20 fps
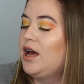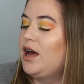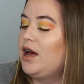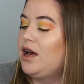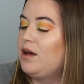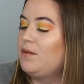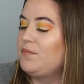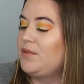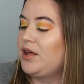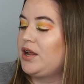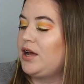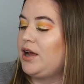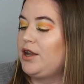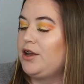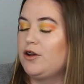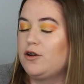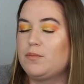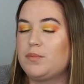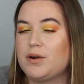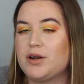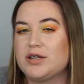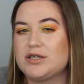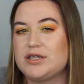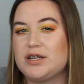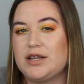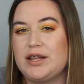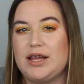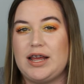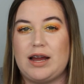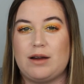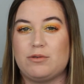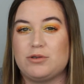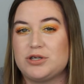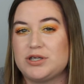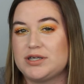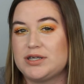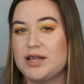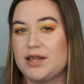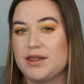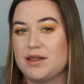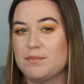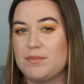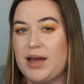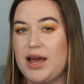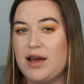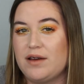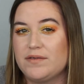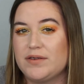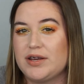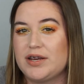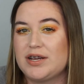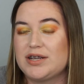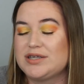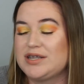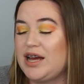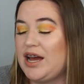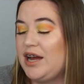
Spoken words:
That I know personally, I will just let them have it because